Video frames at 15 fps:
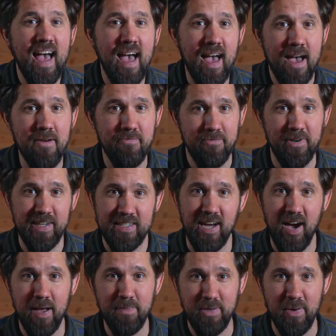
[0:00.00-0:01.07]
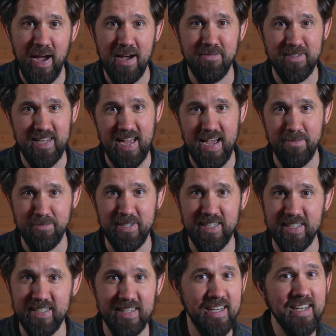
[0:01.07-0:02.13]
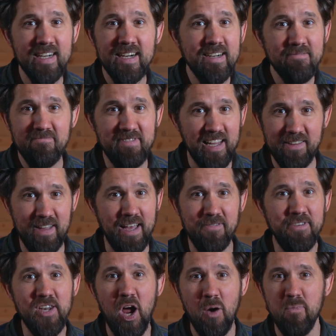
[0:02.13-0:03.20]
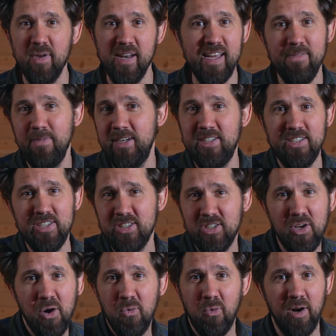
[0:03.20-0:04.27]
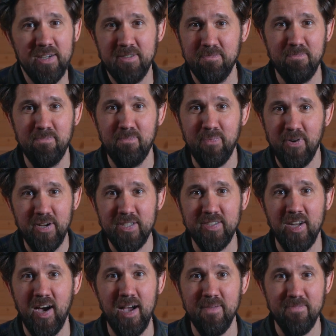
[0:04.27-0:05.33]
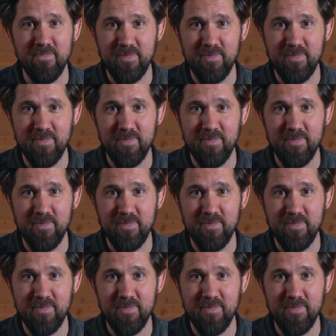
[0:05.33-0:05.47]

every time you have to empty it. If you don't believe me, just go watch first-time